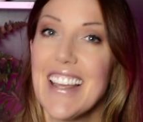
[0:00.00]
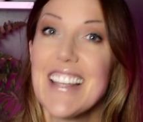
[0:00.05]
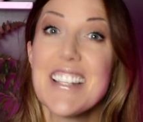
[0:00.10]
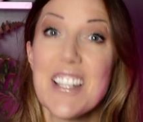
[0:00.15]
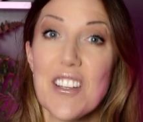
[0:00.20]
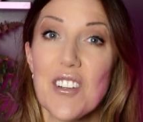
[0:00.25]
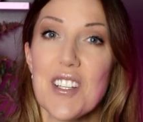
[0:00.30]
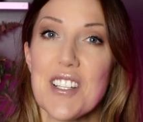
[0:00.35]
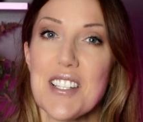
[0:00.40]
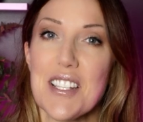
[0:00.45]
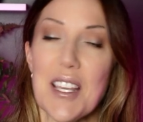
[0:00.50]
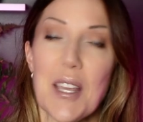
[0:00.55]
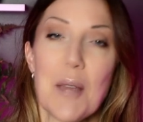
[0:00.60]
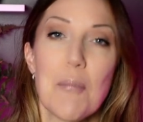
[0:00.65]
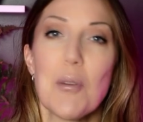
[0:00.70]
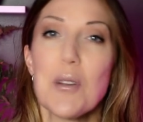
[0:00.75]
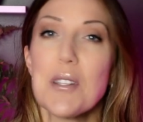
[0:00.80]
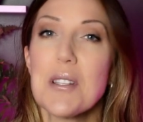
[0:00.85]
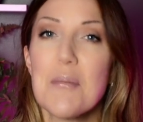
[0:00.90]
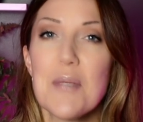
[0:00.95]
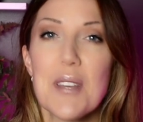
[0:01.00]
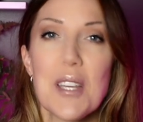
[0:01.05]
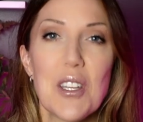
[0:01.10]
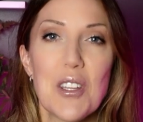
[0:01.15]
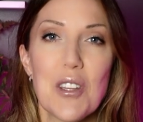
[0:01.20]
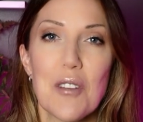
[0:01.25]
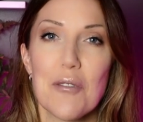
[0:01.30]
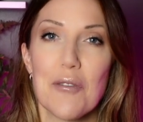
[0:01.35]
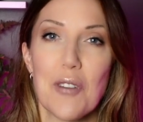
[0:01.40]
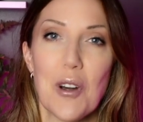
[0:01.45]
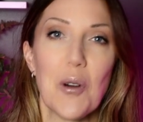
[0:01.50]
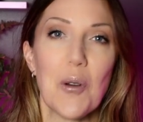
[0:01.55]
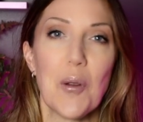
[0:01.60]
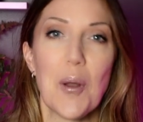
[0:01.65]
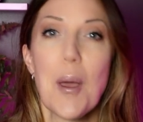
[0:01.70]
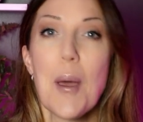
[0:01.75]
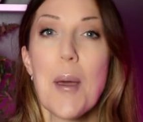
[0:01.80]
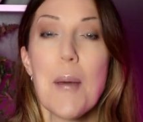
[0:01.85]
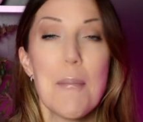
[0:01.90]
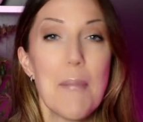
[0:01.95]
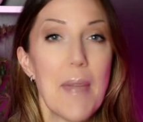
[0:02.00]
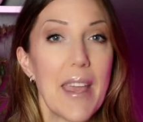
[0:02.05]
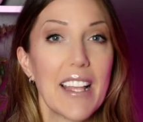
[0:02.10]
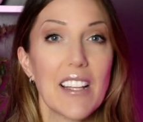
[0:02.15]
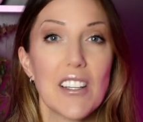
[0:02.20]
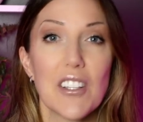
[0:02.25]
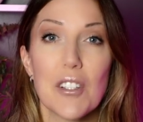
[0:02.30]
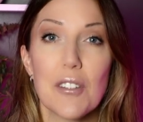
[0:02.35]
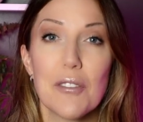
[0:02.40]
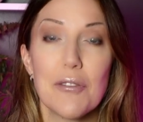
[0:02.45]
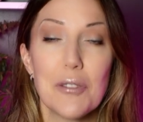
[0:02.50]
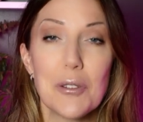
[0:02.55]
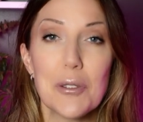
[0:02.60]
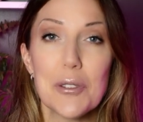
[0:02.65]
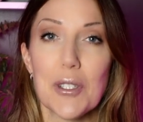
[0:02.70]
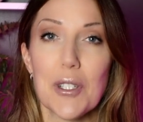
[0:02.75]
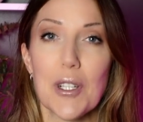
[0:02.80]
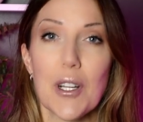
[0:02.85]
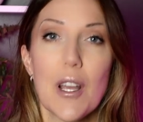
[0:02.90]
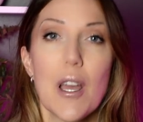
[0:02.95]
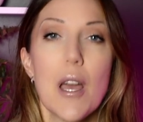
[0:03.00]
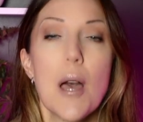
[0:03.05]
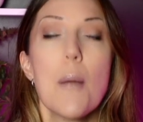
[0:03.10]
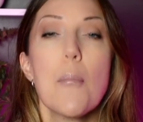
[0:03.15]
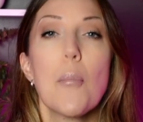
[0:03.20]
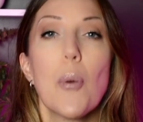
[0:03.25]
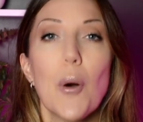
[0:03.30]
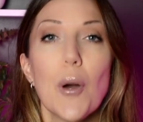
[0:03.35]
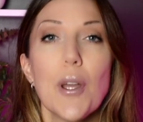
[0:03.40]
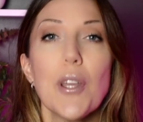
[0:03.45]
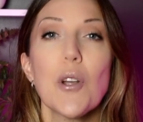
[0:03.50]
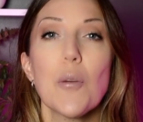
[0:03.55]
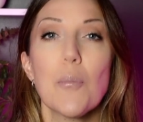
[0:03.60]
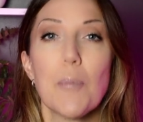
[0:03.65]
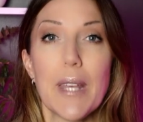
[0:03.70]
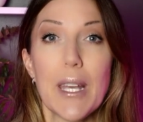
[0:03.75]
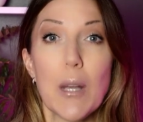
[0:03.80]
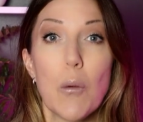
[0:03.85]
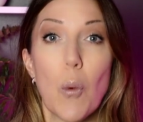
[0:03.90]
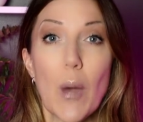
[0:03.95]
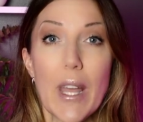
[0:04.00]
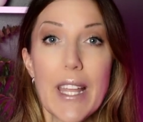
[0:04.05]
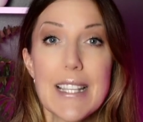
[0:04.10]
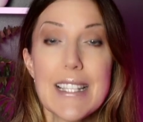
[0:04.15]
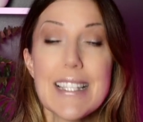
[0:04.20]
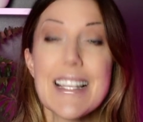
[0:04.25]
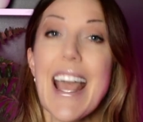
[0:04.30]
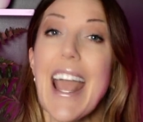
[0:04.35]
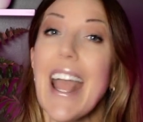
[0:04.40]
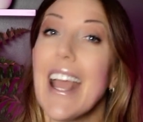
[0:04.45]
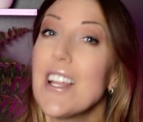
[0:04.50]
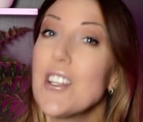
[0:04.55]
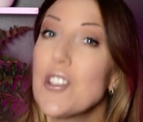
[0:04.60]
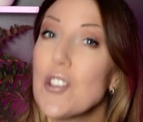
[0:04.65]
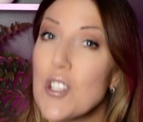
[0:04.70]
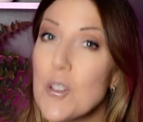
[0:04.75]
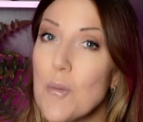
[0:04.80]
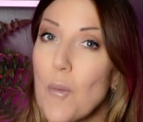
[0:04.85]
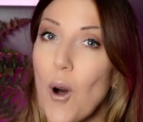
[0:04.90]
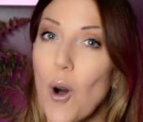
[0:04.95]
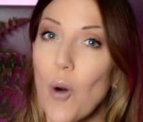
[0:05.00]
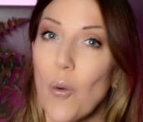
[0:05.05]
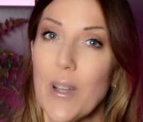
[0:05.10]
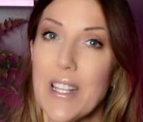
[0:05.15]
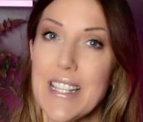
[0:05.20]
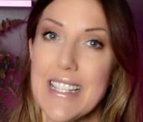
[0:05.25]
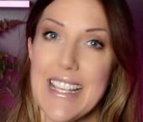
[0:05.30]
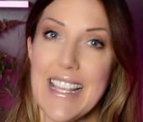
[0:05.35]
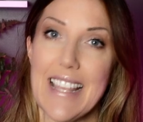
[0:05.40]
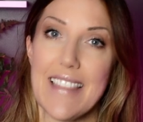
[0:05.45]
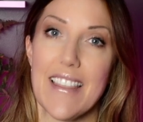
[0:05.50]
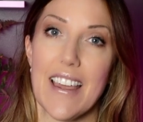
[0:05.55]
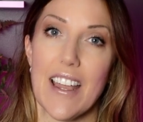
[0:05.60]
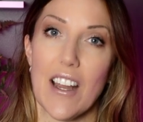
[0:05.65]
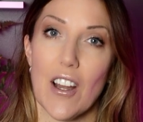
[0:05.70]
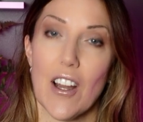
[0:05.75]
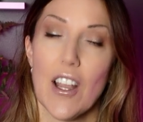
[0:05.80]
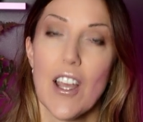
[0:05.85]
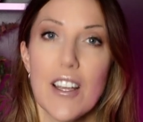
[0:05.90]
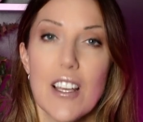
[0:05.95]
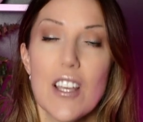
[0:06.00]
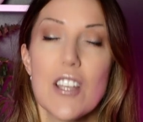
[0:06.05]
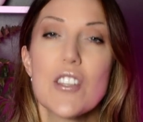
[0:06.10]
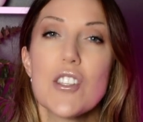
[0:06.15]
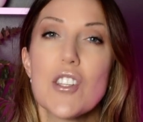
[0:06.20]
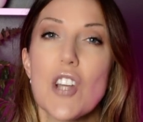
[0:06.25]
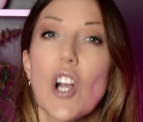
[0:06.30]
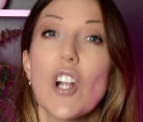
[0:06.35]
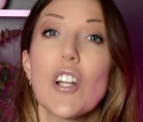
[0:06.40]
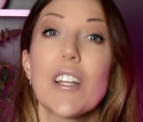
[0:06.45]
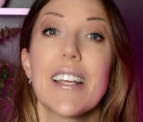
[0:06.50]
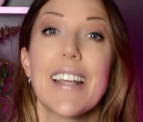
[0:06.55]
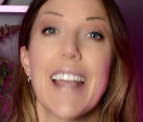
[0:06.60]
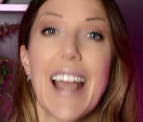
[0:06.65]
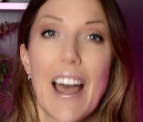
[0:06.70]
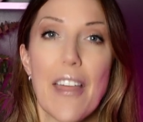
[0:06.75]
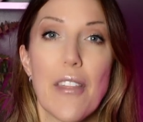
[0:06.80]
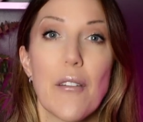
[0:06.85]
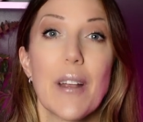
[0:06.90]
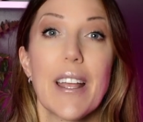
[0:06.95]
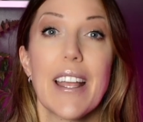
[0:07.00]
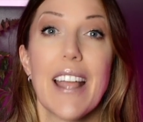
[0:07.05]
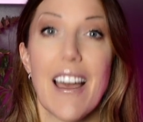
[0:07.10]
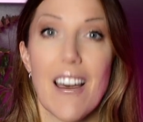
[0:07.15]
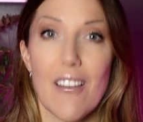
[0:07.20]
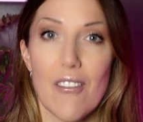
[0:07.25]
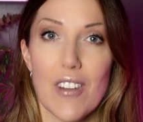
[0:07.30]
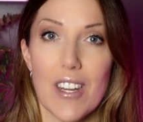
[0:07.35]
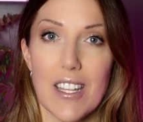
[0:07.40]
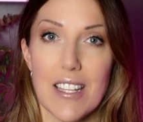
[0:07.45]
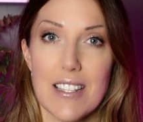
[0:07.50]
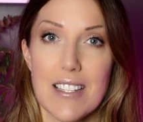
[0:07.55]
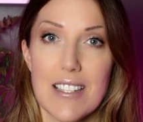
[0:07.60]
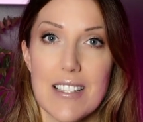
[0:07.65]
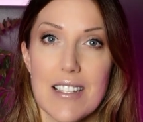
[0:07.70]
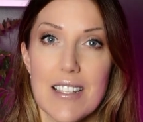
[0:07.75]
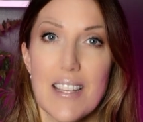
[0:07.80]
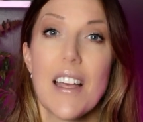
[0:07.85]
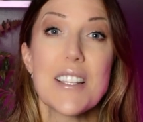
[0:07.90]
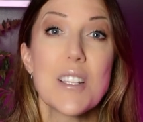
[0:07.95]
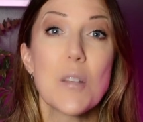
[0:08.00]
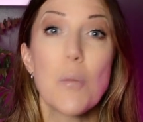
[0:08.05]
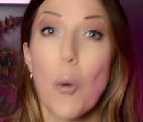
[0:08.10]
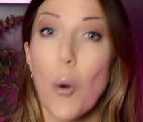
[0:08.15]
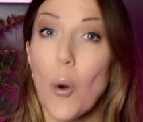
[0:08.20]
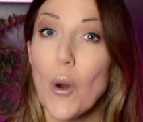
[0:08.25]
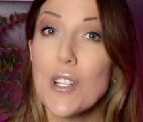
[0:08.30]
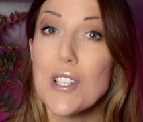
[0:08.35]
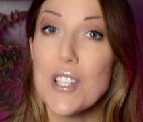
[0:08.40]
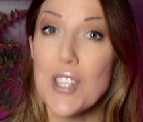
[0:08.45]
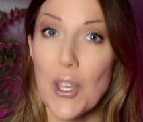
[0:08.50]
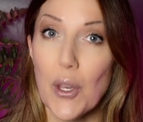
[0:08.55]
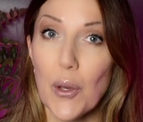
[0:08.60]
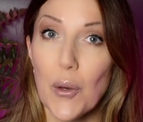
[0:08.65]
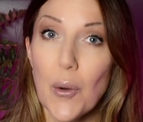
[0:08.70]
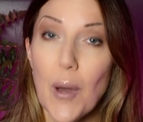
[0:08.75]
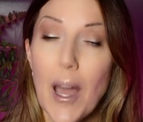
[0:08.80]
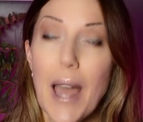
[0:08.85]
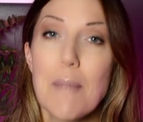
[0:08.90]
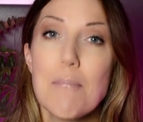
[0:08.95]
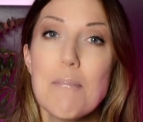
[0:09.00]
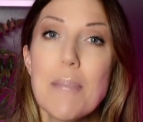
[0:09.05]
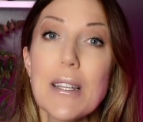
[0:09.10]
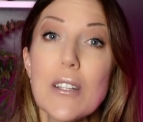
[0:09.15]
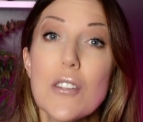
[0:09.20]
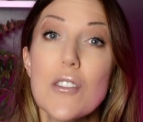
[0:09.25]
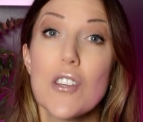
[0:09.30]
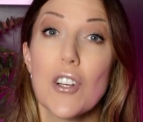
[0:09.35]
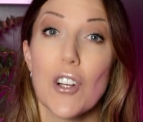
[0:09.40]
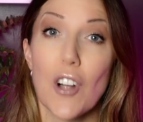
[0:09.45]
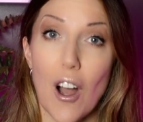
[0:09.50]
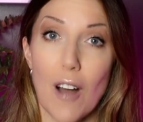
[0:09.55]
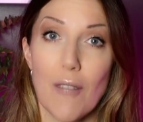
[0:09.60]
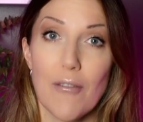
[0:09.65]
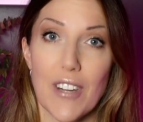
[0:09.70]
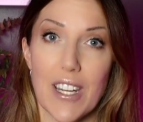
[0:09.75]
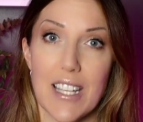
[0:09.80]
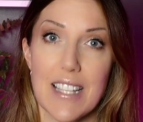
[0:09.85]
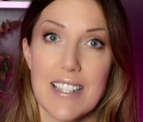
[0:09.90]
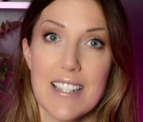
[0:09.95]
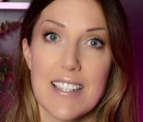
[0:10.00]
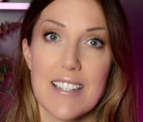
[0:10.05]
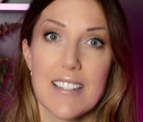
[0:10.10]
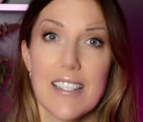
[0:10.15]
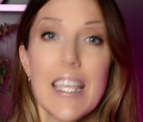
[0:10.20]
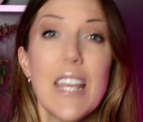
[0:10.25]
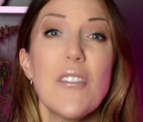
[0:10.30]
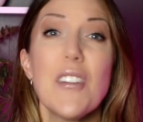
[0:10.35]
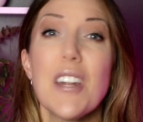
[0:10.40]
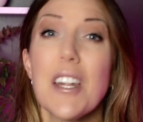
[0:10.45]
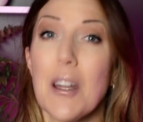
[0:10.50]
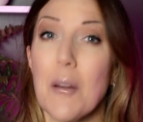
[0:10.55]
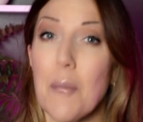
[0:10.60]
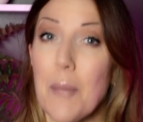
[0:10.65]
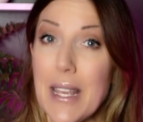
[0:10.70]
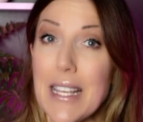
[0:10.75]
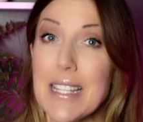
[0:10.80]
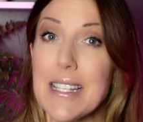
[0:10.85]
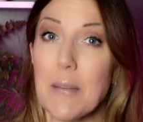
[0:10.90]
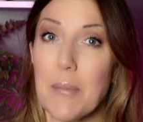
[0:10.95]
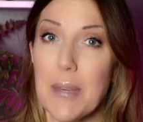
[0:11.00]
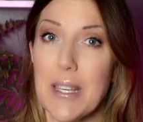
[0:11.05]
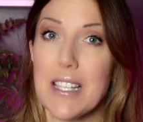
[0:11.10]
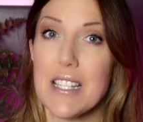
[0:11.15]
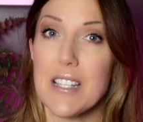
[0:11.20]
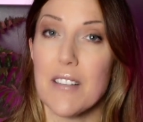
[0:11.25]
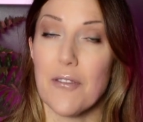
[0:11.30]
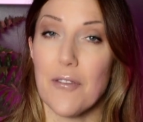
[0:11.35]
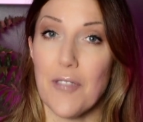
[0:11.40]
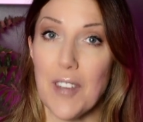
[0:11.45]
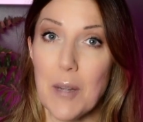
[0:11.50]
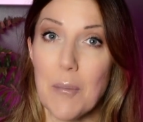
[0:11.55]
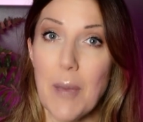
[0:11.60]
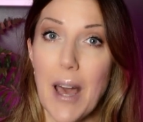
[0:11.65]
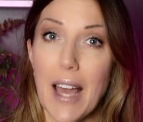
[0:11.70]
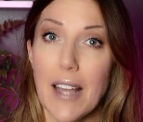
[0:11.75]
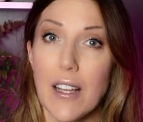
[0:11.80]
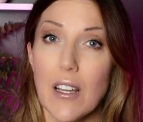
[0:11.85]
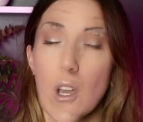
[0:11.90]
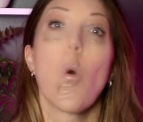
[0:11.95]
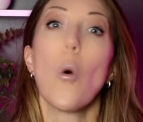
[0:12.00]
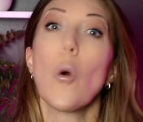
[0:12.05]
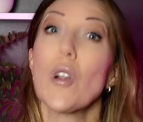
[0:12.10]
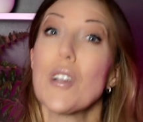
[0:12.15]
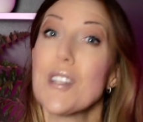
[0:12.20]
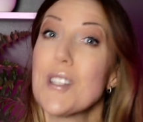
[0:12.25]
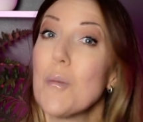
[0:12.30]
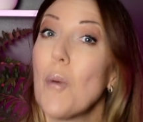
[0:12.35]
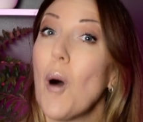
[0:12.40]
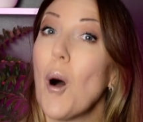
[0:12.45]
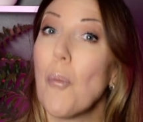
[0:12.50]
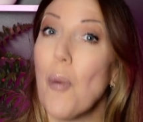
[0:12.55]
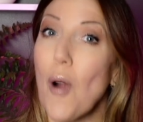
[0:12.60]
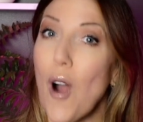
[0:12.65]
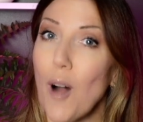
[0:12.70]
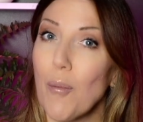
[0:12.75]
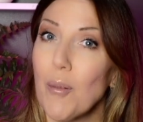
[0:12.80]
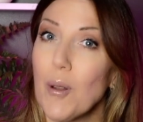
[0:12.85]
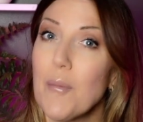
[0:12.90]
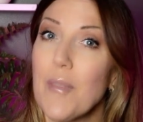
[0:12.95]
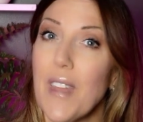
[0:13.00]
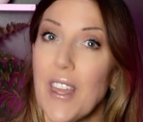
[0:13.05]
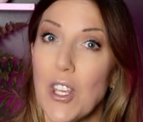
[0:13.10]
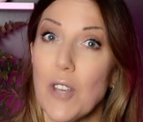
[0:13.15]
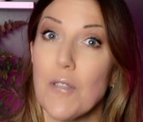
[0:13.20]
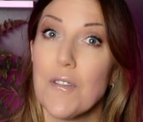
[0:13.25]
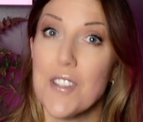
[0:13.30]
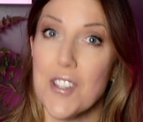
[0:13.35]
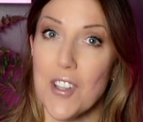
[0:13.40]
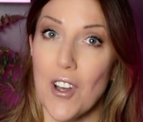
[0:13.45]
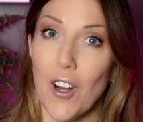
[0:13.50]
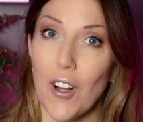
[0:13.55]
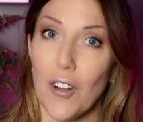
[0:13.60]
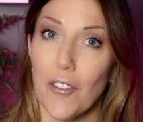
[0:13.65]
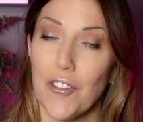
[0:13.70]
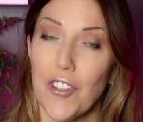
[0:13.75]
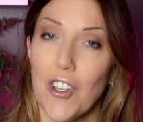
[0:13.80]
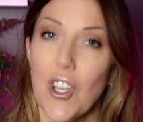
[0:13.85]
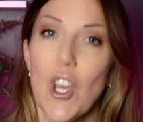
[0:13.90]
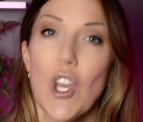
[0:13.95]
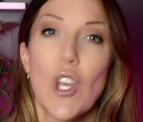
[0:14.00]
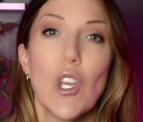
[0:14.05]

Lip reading: Seriously, put something in your phone, make a little folder, put your big wins and your small wins in there. Start gathering evidence that supports you and builds your confidence. Even an amazing piece of feedback or a small problem that you've solved.